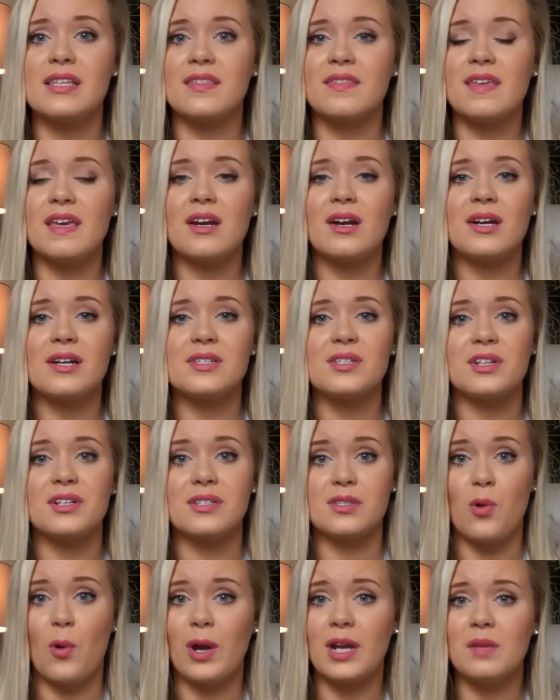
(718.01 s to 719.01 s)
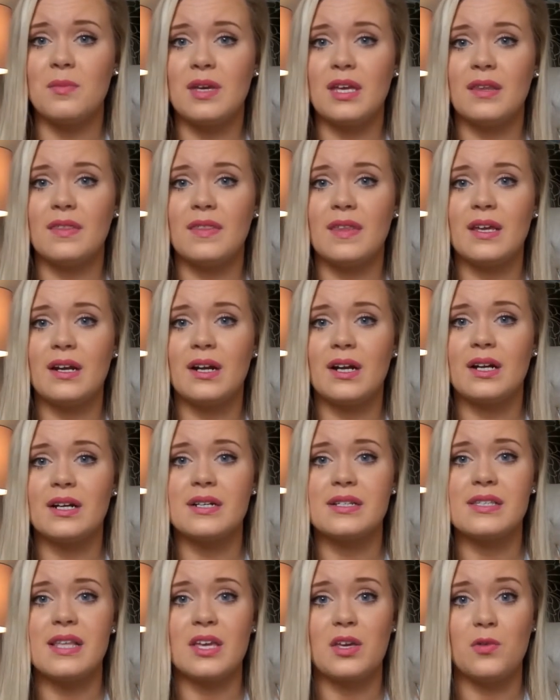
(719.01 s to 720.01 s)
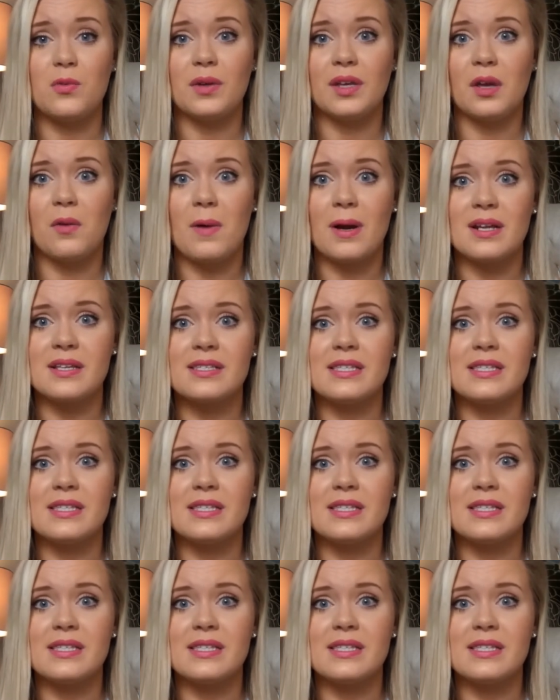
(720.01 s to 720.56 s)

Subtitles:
in theaters or is going to be in theaters that you really want to